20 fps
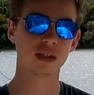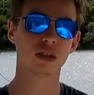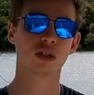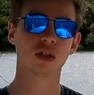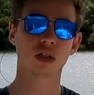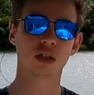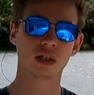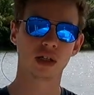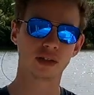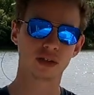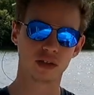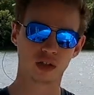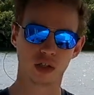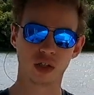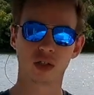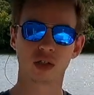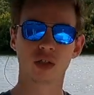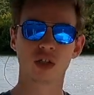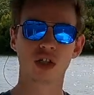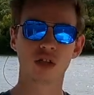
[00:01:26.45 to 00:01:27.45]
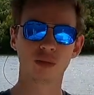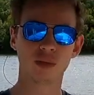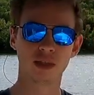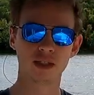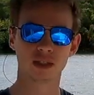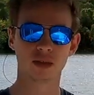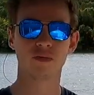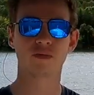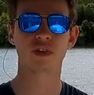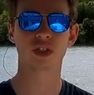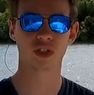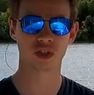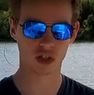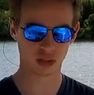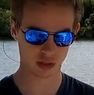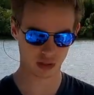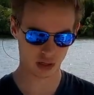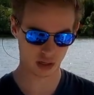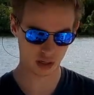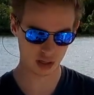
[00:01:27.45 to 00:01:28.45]
It looked like there could have been some fish
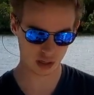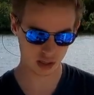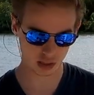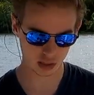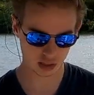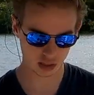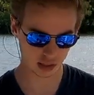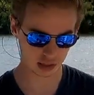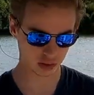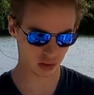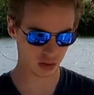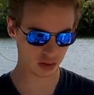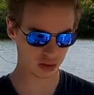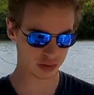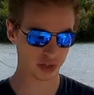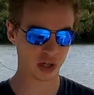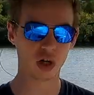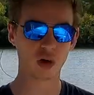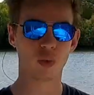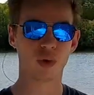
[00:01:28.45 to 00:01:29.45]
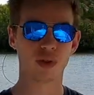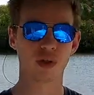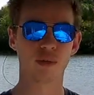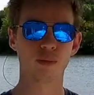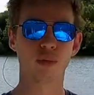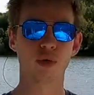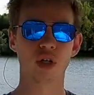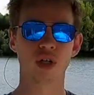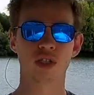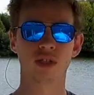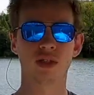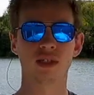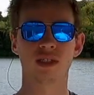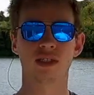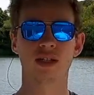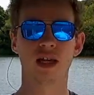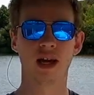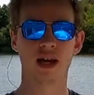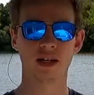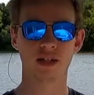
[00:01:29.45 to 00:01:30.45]
on there. It's hard to tell with a bush
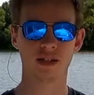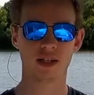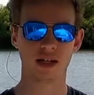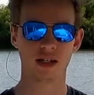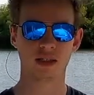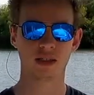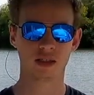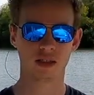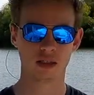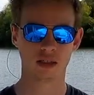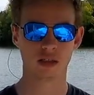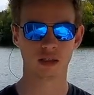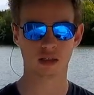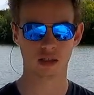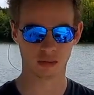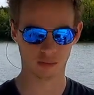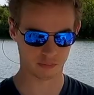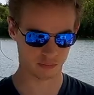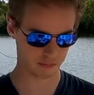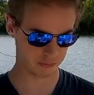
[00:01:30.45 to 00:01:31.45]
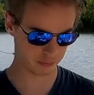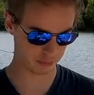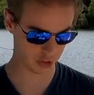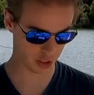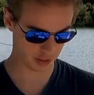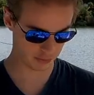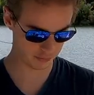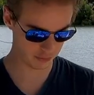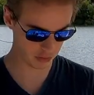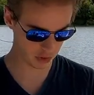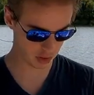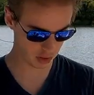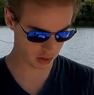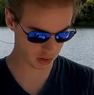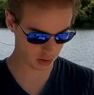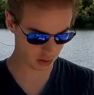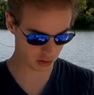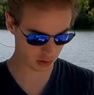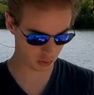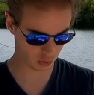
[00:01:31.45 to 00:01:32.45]
that's that dense, but
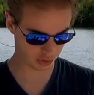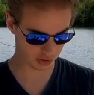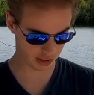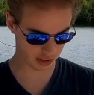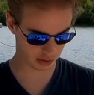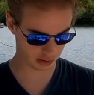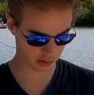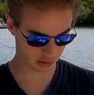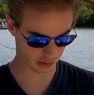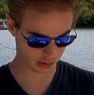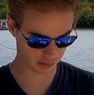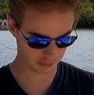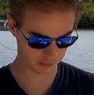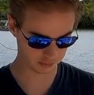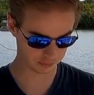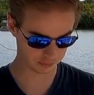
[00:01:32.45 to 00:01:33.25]
we'll take a look.